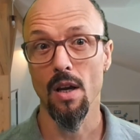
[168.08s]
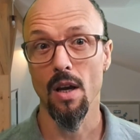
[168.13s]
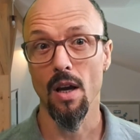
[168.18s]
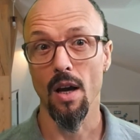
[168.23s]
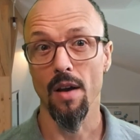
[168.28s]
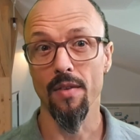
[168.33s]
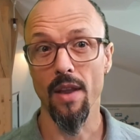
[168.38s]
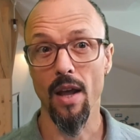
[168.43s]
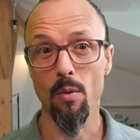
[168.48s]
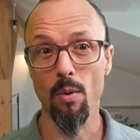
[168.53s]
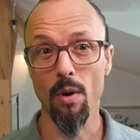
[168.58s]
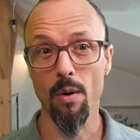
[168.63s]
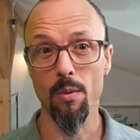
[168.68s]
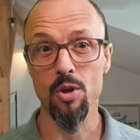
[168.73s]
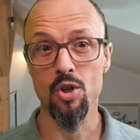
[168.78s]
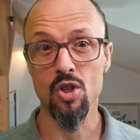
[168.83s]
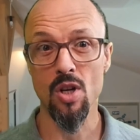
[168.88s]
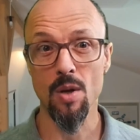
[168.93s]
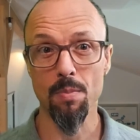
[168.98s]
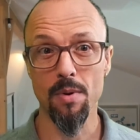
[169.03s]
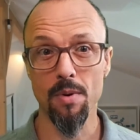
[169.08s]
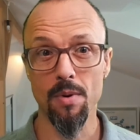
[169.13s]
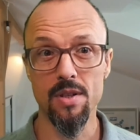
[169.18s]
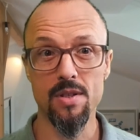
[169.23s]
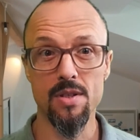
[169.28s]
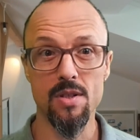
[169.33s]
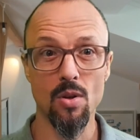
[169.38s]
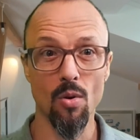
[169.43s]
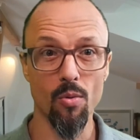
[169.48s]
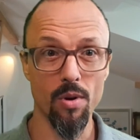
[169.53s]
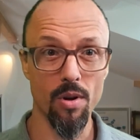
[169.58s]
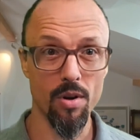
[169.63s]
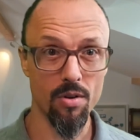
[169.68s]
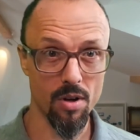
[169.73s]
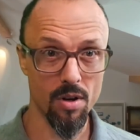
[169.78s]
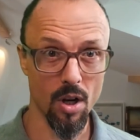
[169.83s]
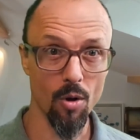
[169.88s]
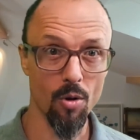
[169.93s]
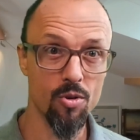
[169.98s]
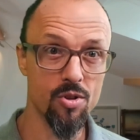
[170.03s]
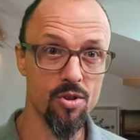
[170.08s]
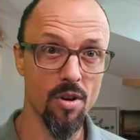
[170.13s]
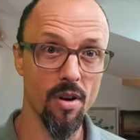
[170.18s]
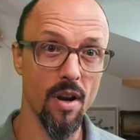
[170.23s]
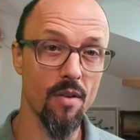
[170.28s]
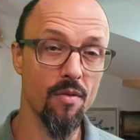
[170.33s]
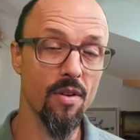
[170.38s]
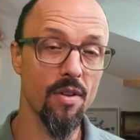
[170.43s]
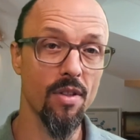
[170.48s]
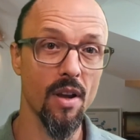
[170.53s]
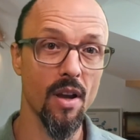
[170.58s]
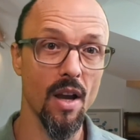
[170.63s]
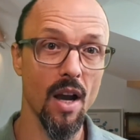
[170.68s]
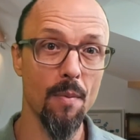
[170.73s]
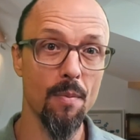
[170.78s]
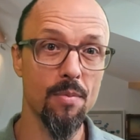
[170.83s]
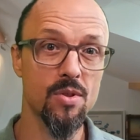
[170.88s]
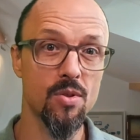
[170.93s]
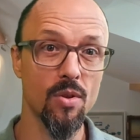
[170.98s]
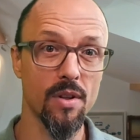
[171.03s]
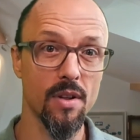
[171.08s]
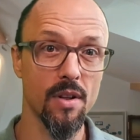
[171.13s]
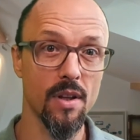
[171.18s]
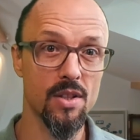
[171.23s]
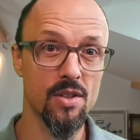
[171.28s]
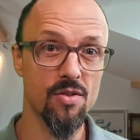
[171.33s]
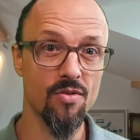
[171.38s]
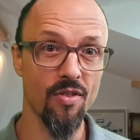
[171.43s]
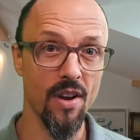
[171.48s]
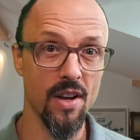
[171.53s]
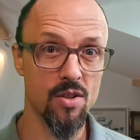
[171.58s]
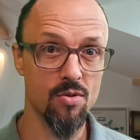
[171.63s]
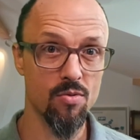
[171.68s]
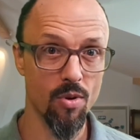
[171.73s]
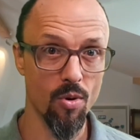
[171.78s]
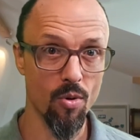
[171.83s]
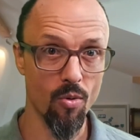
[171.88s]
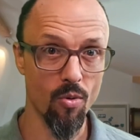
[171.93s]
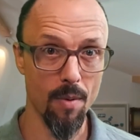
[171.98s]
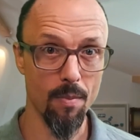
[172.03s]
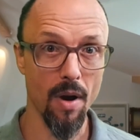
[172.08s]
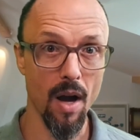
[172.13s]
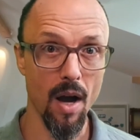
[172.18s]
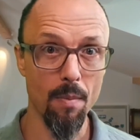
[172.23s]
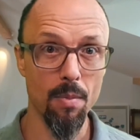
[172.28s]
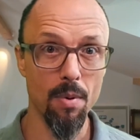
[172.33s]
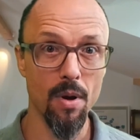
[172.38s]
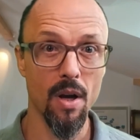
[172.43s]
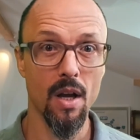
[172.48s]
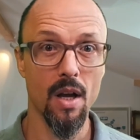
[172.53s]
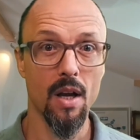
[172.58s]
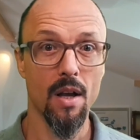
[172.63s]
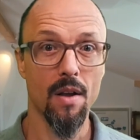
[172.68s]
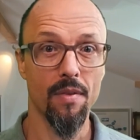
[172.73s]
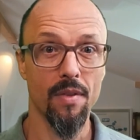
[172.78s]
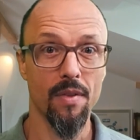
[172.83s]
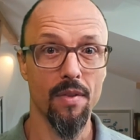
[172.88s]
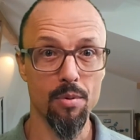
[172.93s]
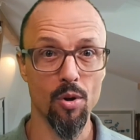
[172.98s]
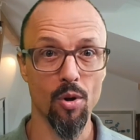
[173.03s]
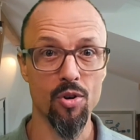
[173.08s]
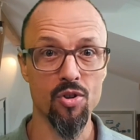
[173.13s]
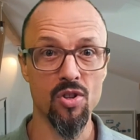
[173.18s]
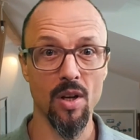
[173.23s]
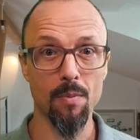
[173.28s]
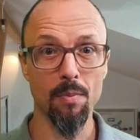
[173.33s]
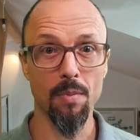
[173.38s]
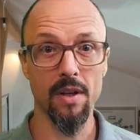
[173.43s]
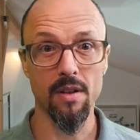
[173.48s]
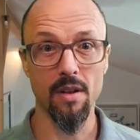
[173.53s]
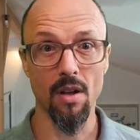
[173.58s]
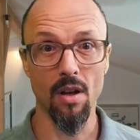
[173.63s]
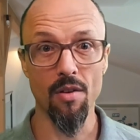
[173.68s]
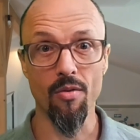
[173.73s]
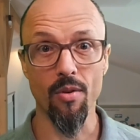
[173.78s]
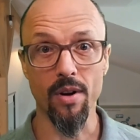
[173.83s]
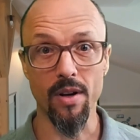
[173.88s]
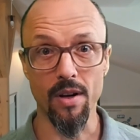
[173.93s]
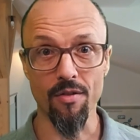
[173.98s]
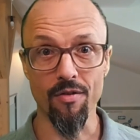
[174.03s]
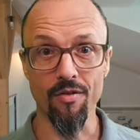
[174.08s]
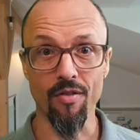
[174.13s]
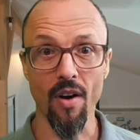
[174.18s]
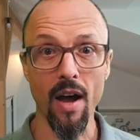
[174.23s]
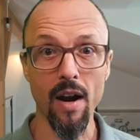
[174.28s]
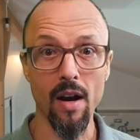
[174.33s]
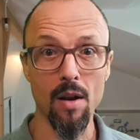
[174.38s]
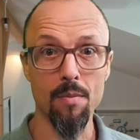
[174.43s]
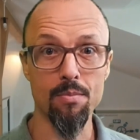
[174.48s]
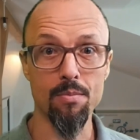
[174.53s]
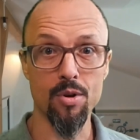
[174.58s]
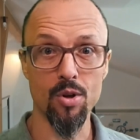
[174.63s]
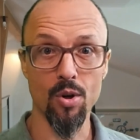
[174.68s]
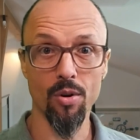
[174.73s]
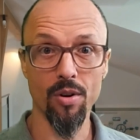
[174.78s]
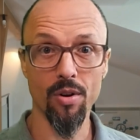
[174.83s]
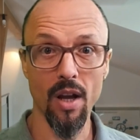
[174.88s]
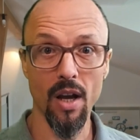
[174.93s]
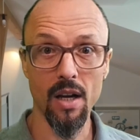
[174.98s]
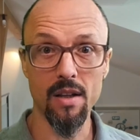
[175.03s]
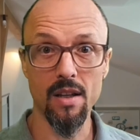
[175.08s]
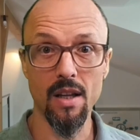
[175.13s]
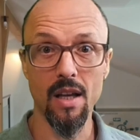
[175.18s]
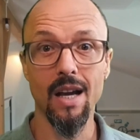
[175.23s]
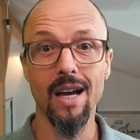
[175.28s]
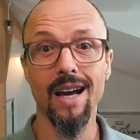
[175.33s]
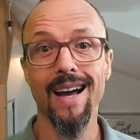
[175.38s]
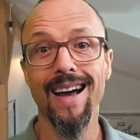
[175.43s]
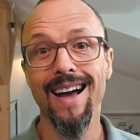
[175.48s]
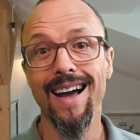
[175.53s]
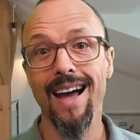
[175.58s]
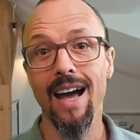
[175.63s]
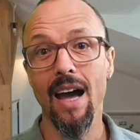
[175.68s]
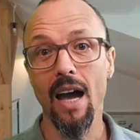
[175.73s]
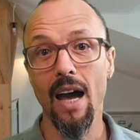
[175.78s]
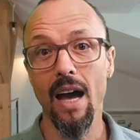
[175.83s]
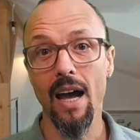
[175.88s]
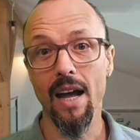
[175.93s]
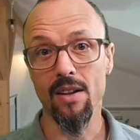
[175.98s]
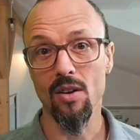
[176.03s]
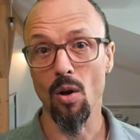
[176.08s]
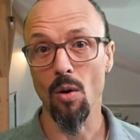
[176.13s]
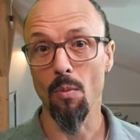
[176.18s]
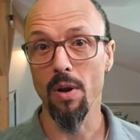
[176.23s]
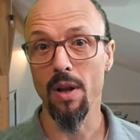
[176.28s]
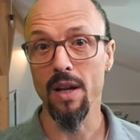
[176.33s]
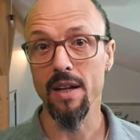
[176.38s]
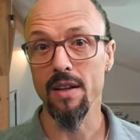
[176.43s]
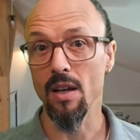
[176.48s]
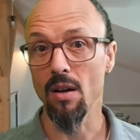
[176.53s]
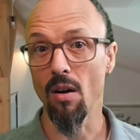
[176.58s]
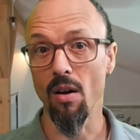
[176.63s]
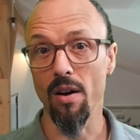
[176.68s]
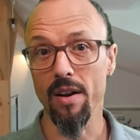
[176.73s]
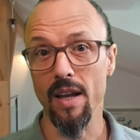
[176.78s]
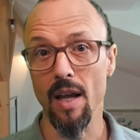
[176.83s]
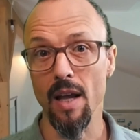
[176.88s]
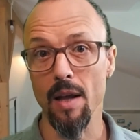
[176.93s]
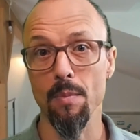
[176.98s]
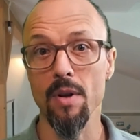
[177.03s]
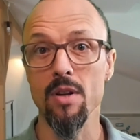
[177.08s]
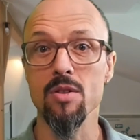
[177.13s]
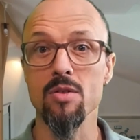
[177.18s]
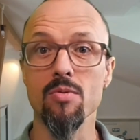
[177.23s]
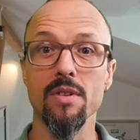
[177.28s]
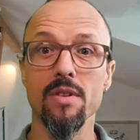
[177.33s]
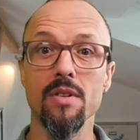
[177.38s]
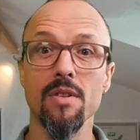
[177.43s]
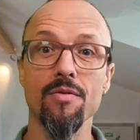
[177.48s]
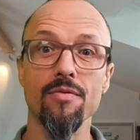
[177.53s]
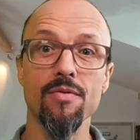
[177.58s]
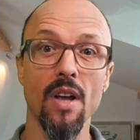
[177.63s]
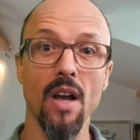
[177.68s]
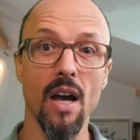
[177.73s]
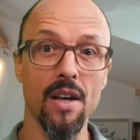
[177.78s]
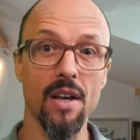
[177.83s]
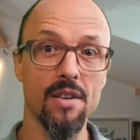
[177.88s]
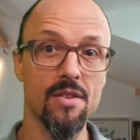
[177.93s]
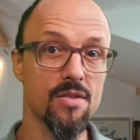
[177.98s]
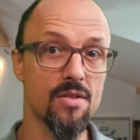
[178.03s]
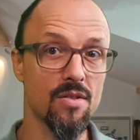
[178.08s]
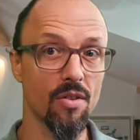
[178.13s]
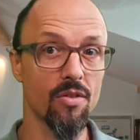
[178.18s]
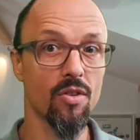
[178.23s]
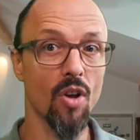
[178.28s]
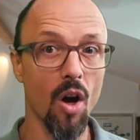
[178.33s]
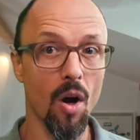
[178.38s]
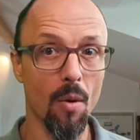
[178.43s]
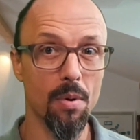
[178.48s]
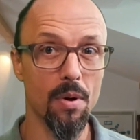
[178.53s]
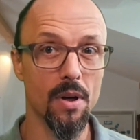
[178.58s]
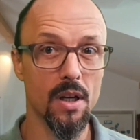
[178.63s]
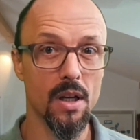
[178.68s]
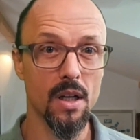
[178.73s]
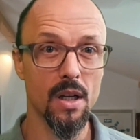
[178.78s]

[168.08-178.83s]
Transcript: And then when we ship it, so we closure everything up. So in this phase, we wrap up the project by delivering the final product and completing all the administrative tasks on top.